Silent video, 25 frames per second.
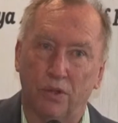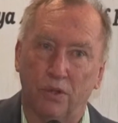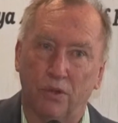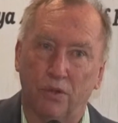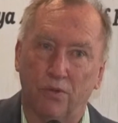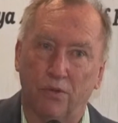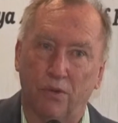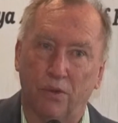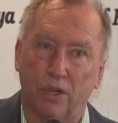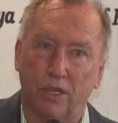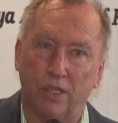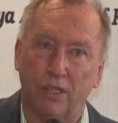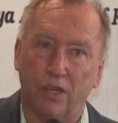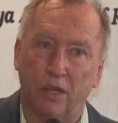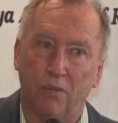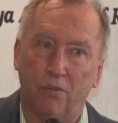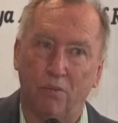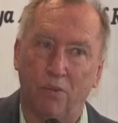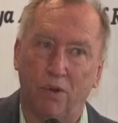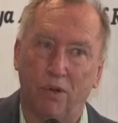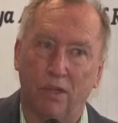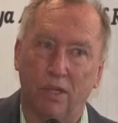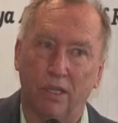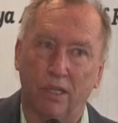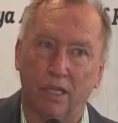for
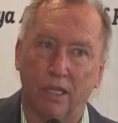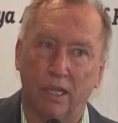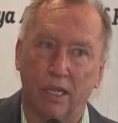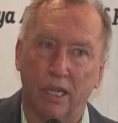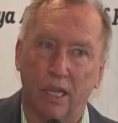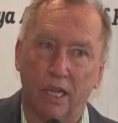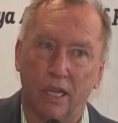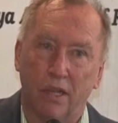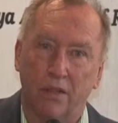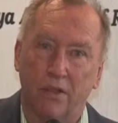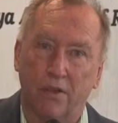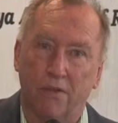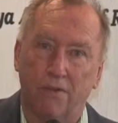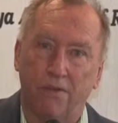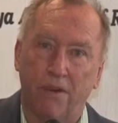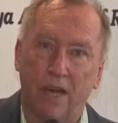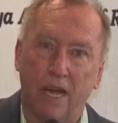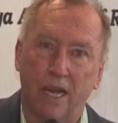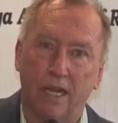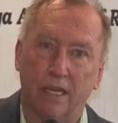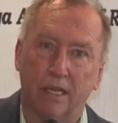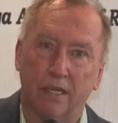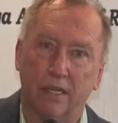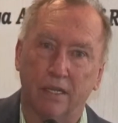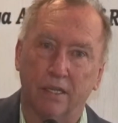example, the
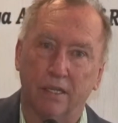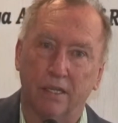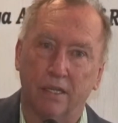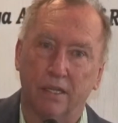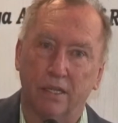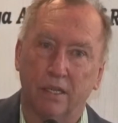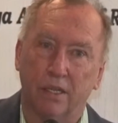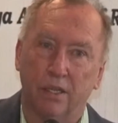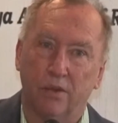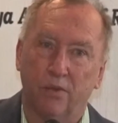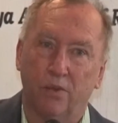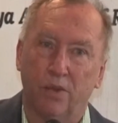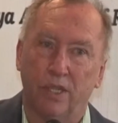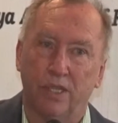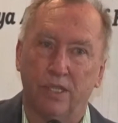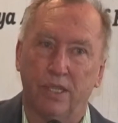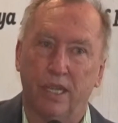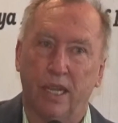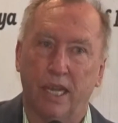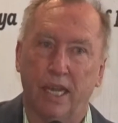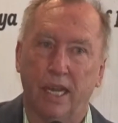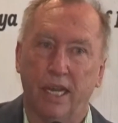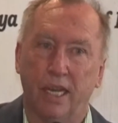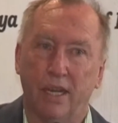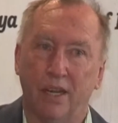fact that we
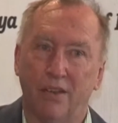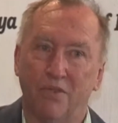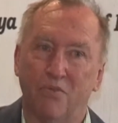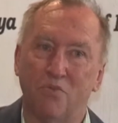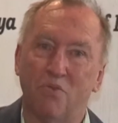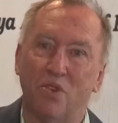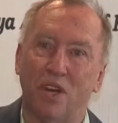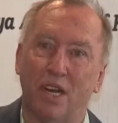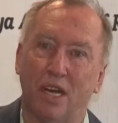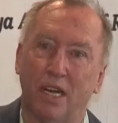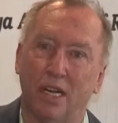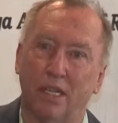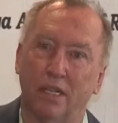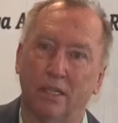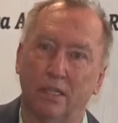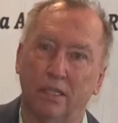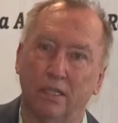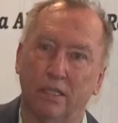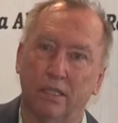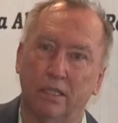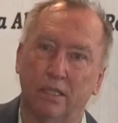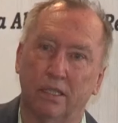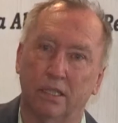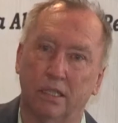say, well,